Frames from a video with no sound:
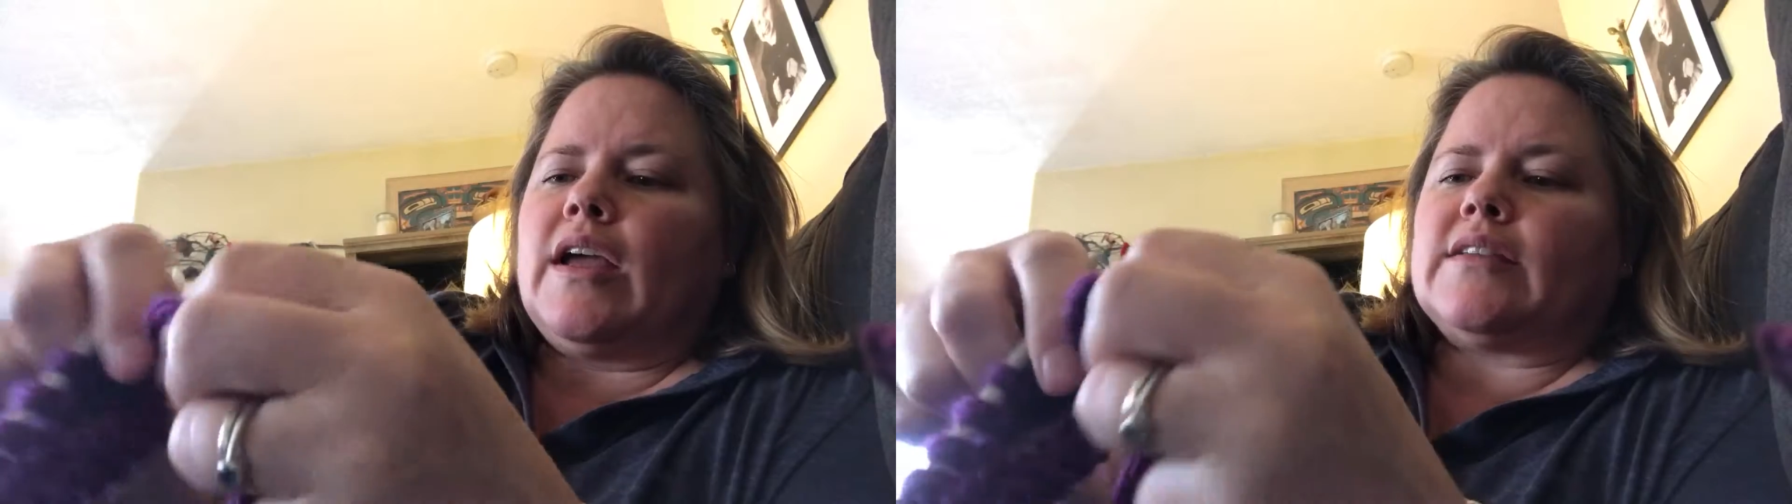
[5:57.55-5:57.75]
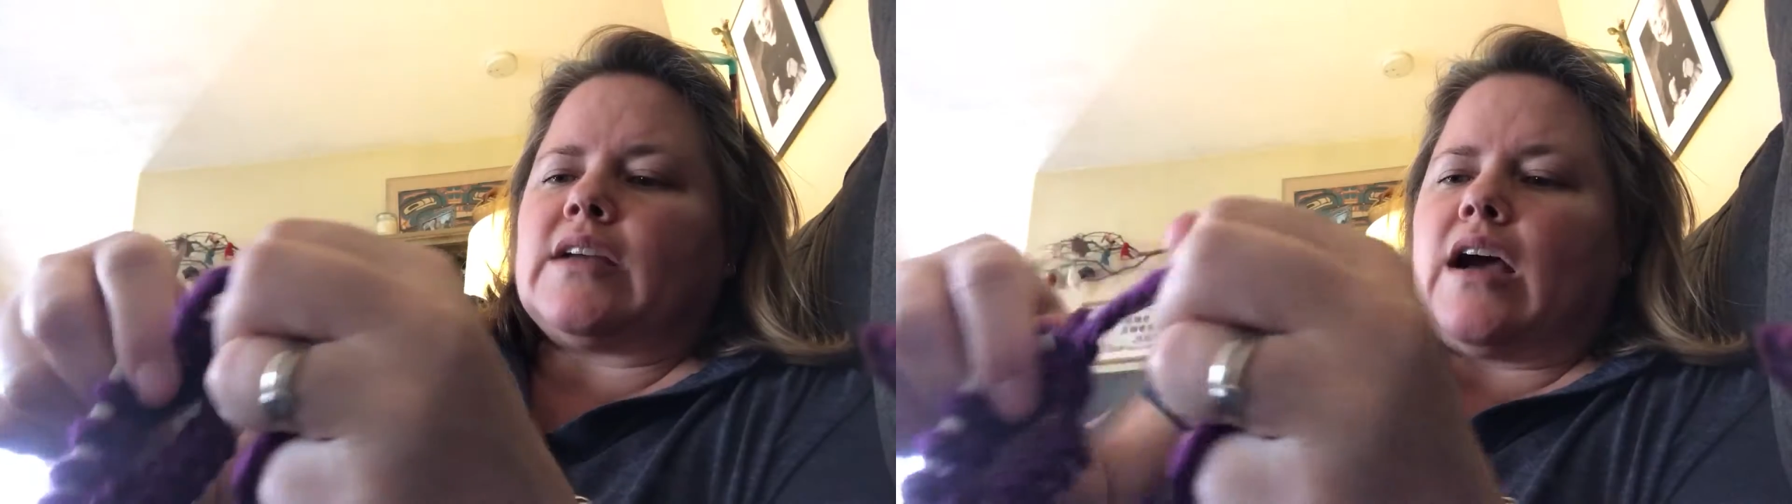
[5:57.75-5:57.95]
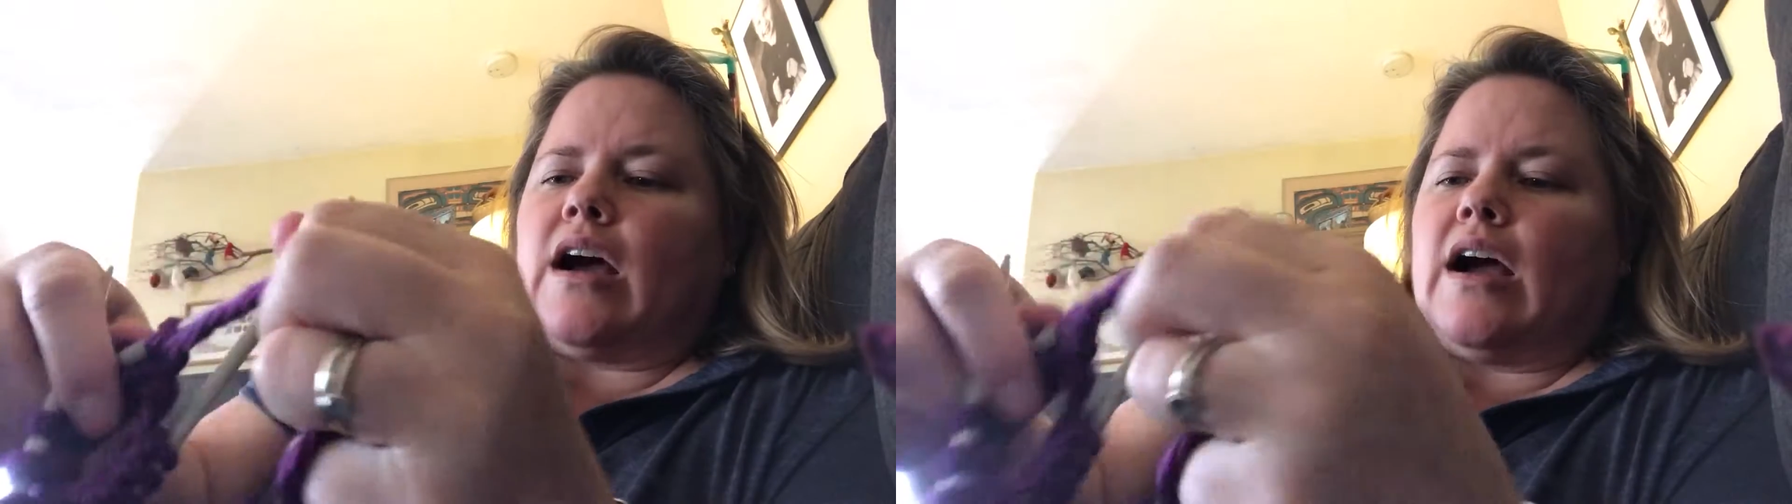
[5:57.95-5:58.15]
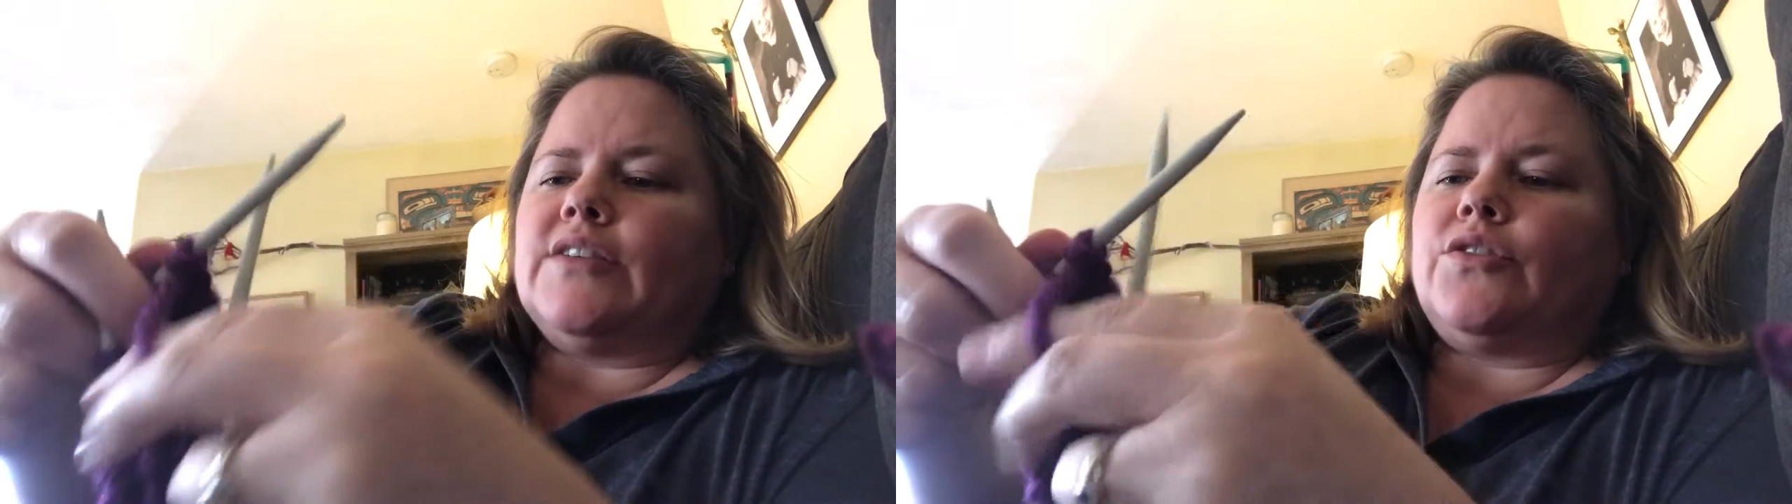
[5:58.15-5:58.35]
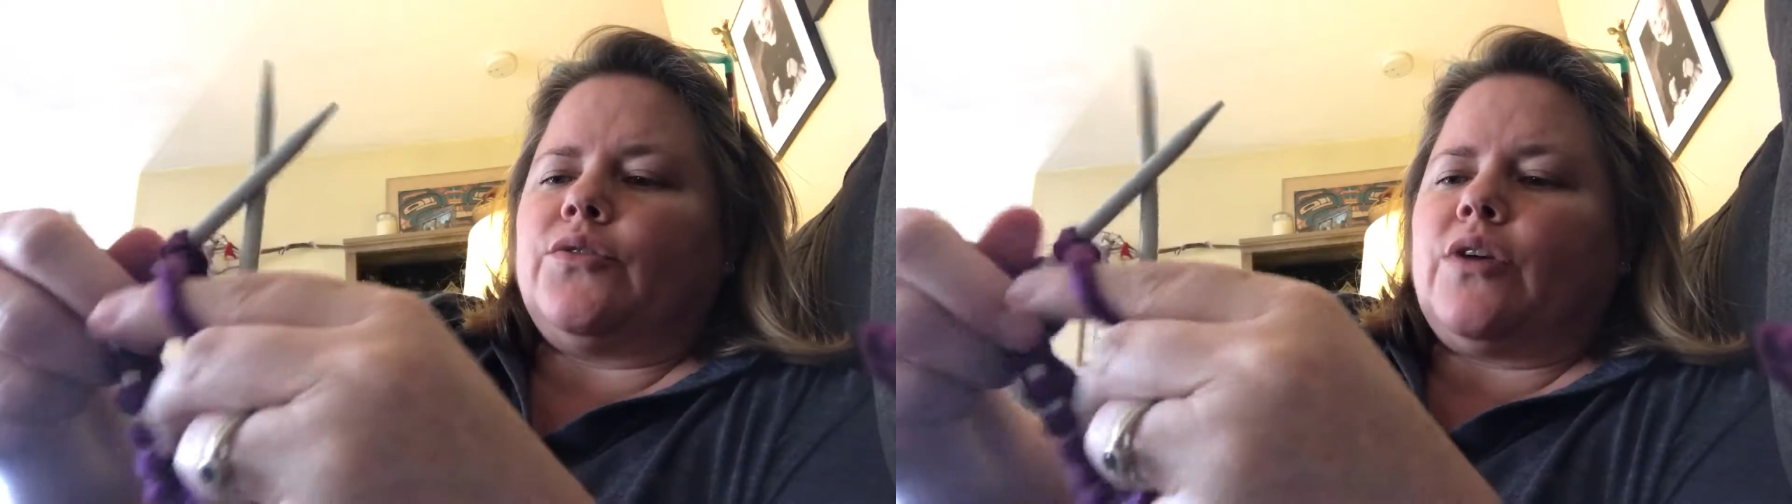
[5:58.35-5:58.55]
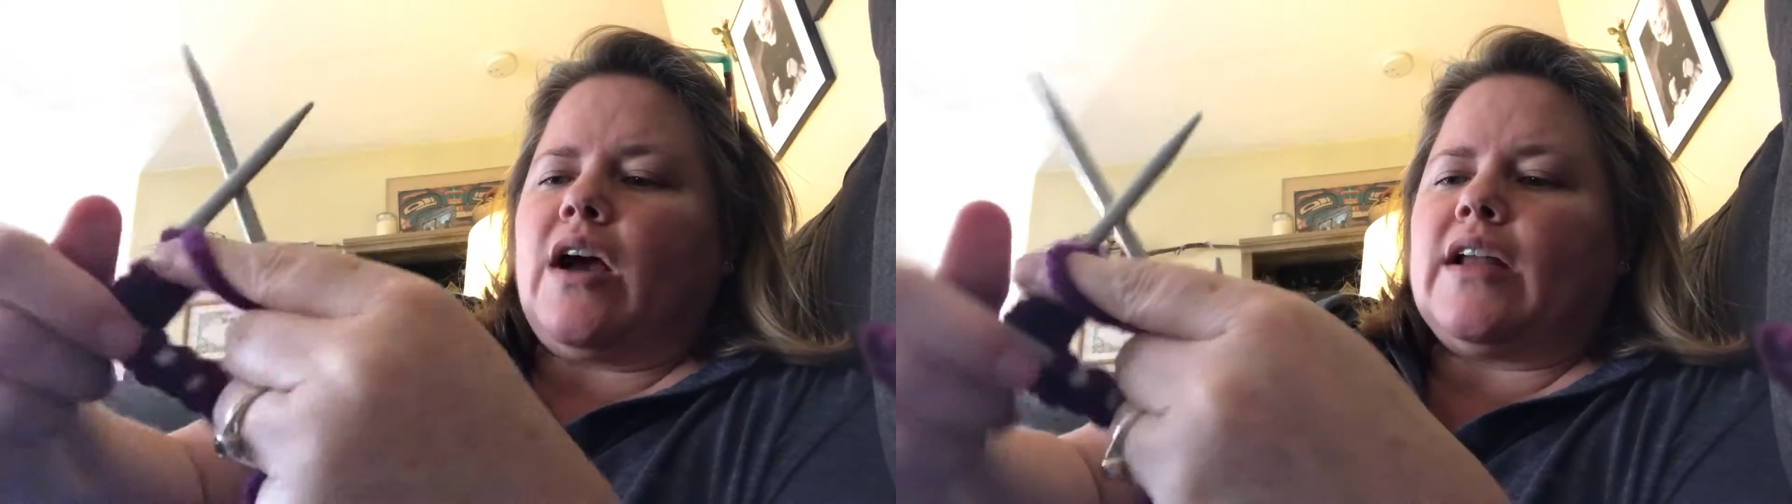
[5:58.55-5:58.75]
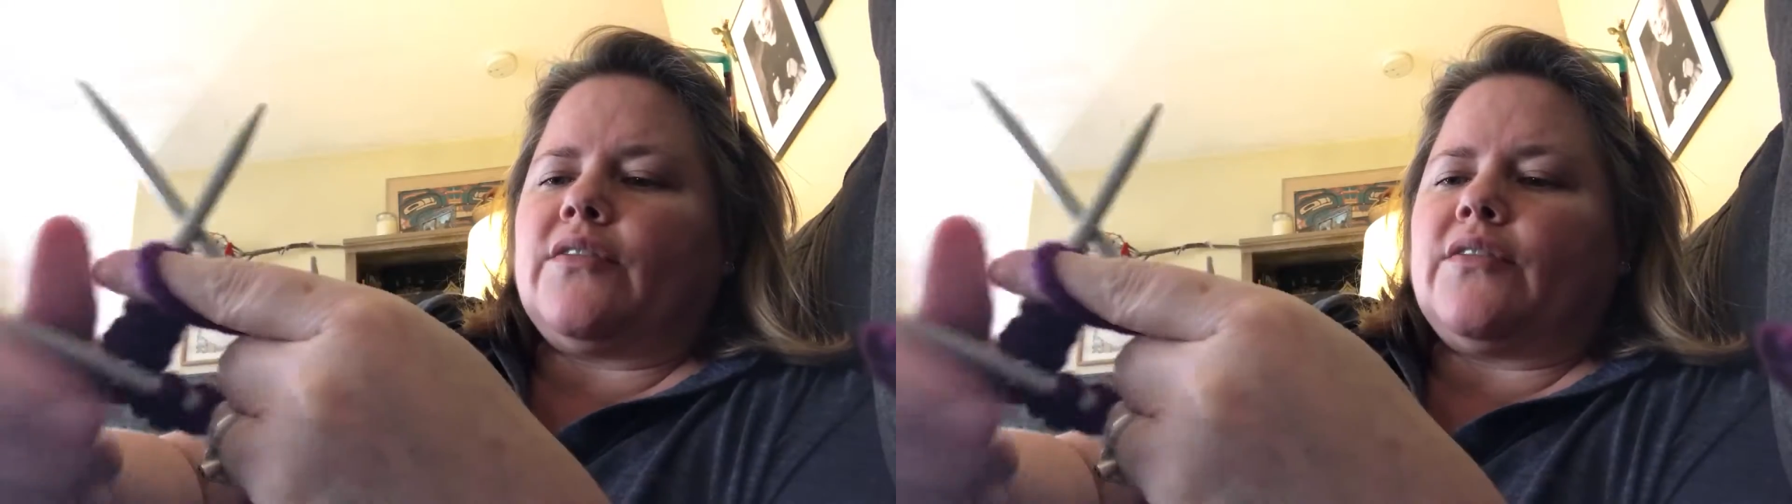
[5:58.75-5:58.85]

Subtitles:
is I do kind